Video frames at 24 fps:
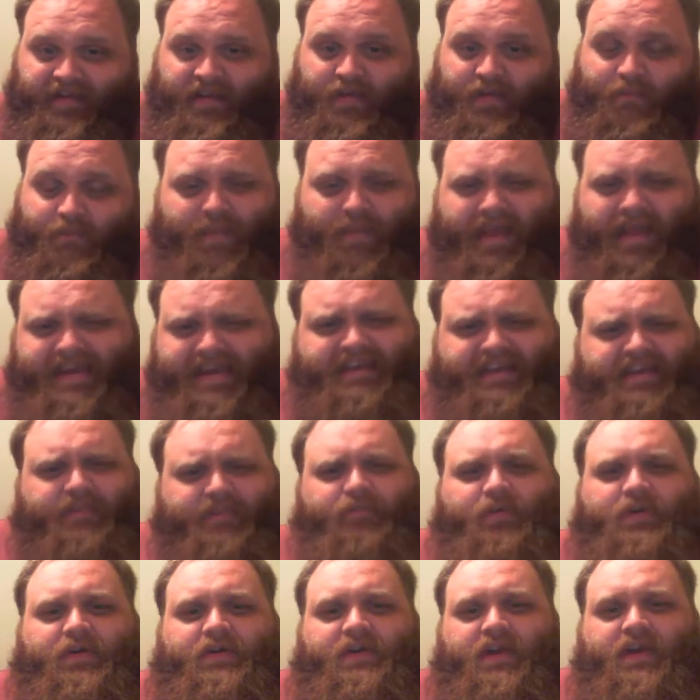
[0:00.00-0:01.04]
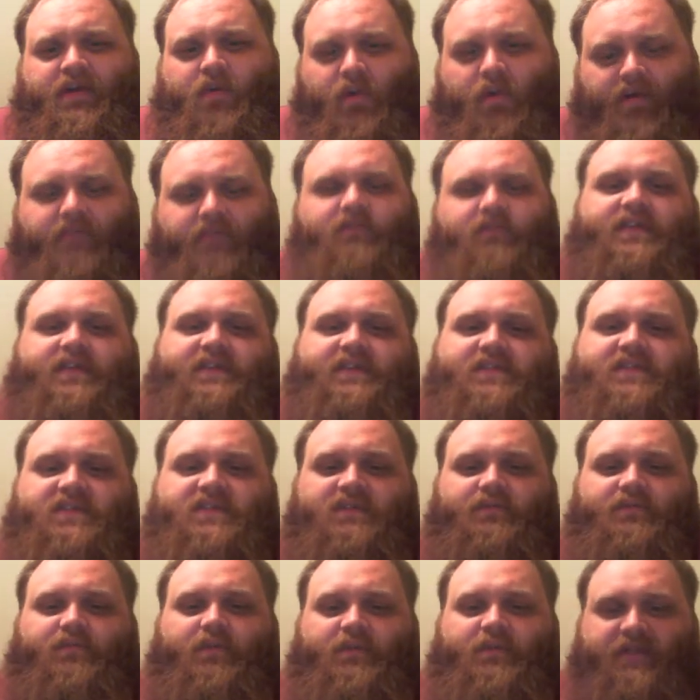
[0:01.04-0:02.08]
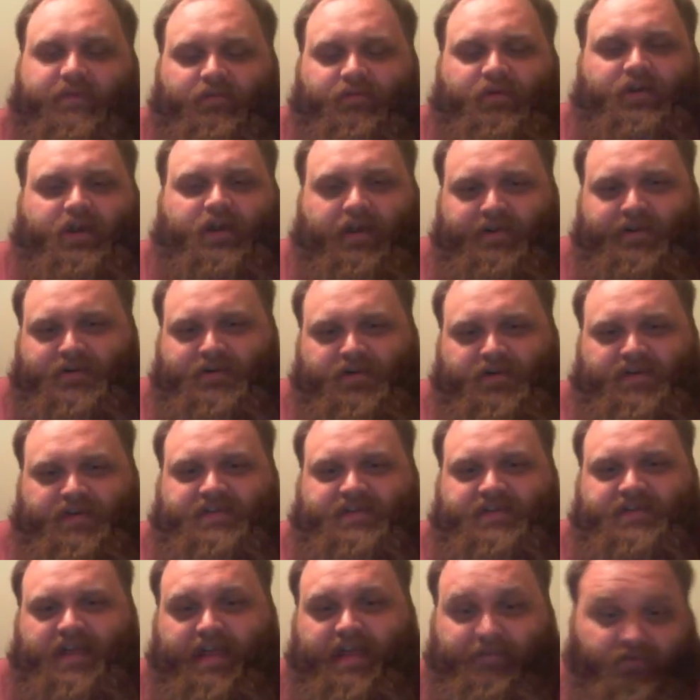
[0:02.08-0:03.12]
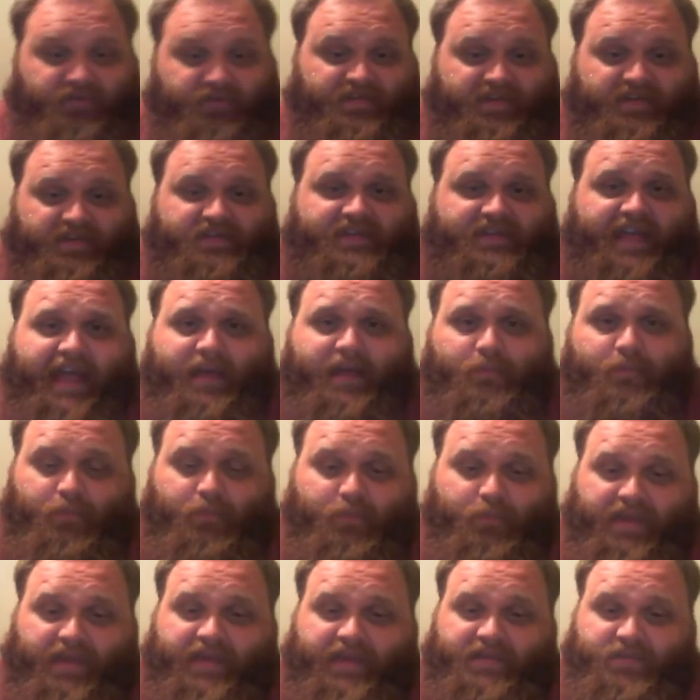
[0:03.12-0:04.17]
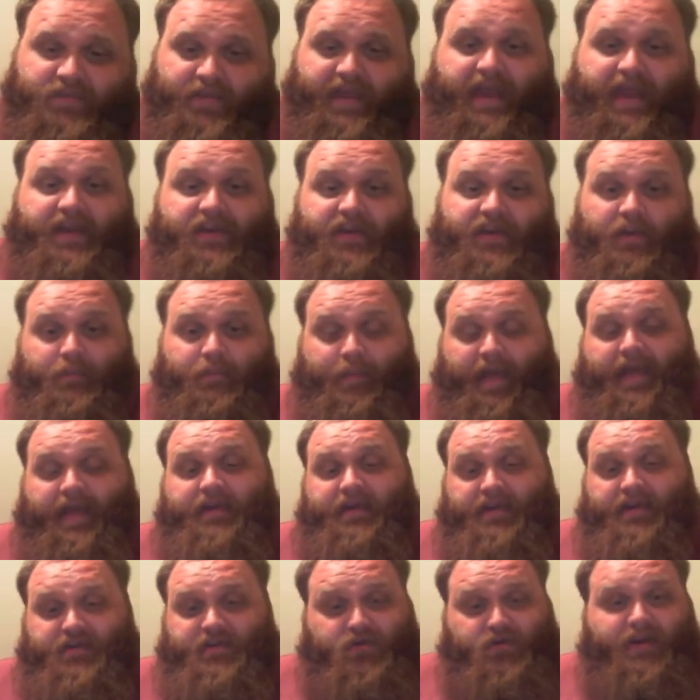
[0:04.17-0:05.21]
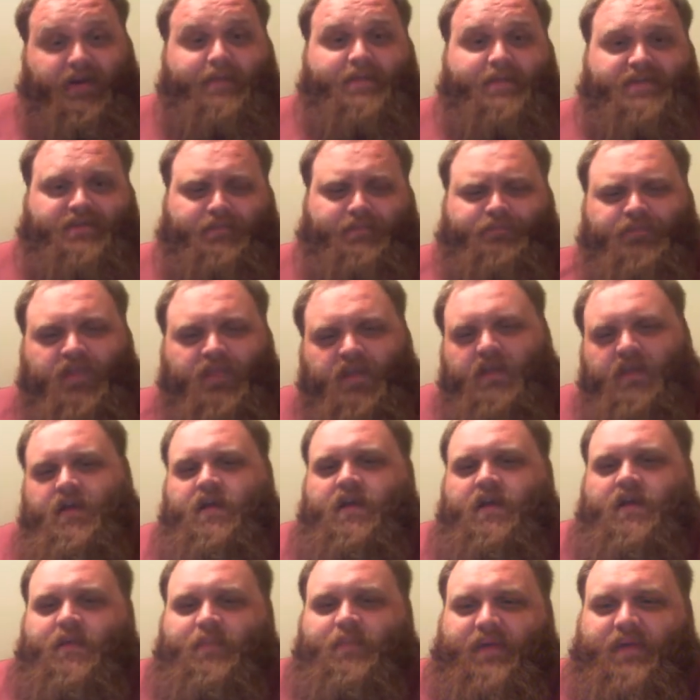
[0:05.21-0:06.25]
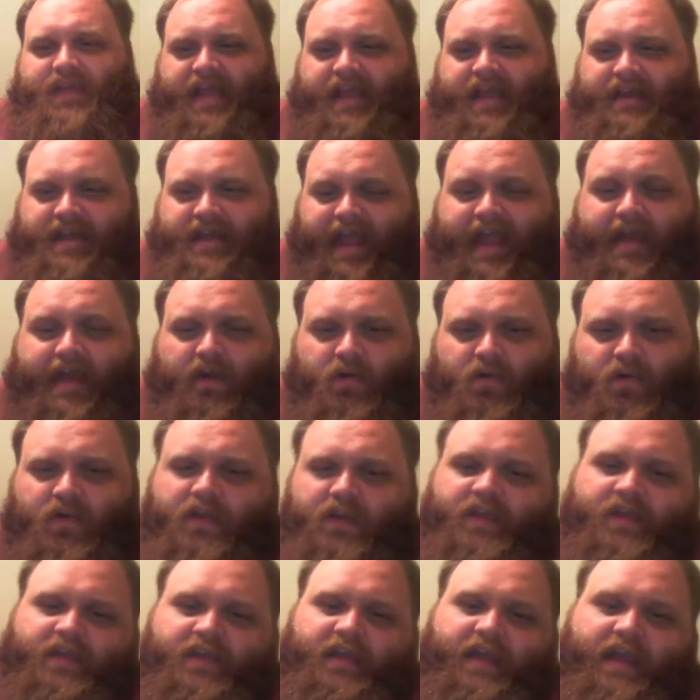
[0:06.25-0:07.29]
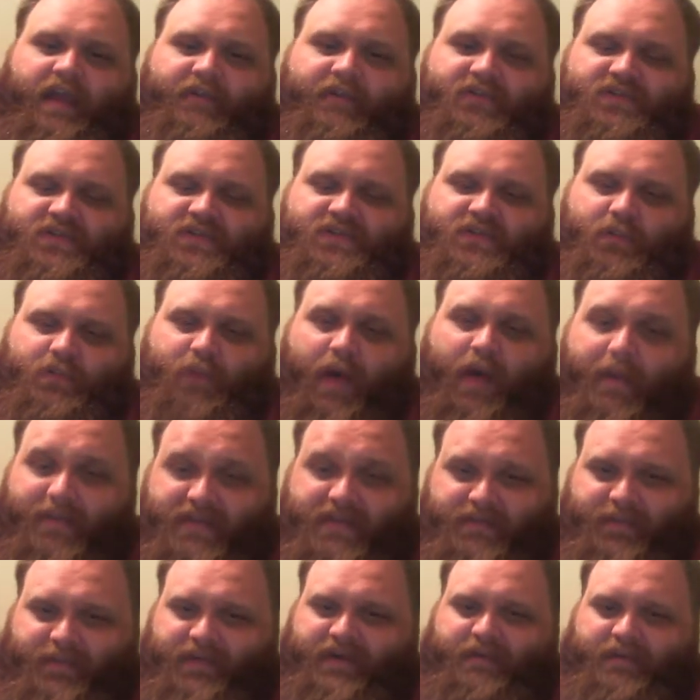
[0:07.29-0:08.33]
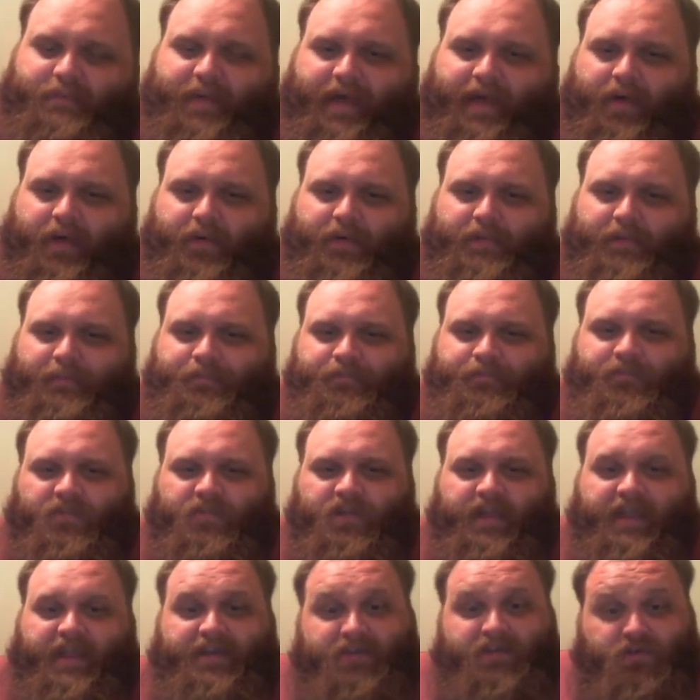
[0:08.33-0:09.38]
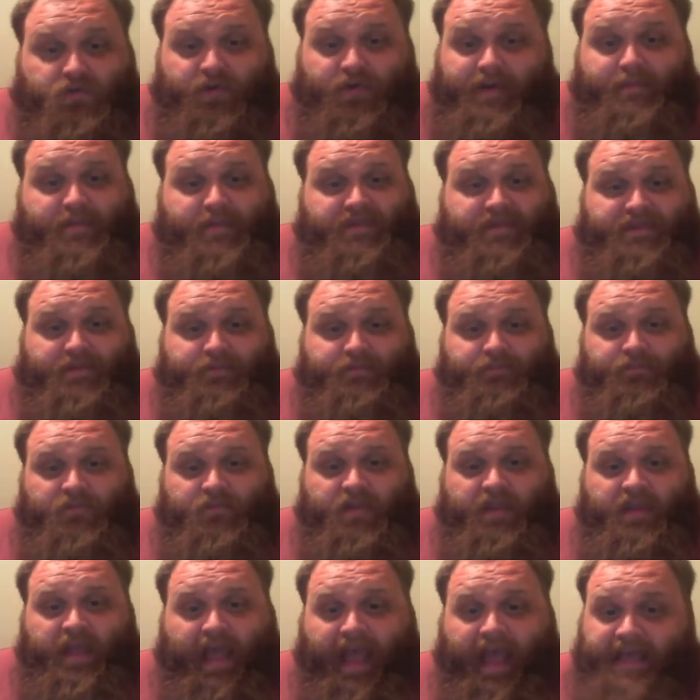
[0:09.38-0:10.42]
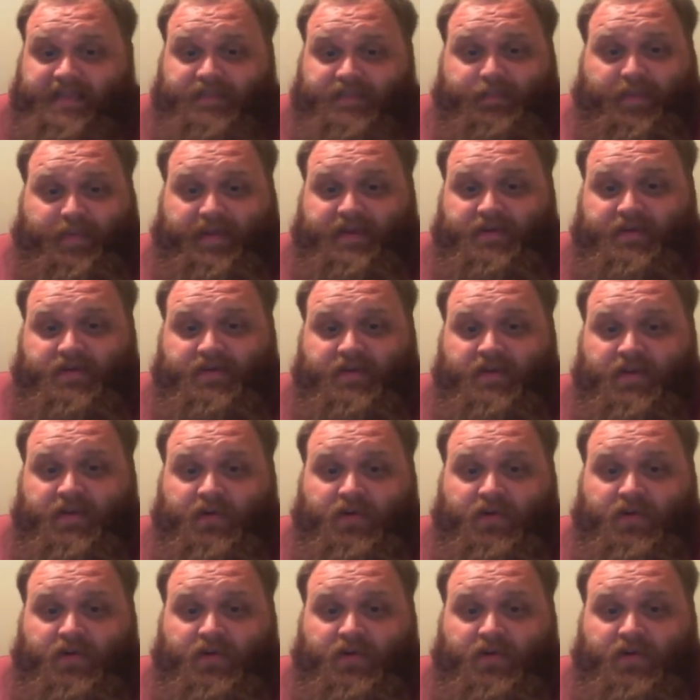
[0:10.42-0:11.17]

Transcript: many different equivalents from different countries ever since that, because we had to combat extremism. But yet now, ever since Obama's been in power, extremism has been,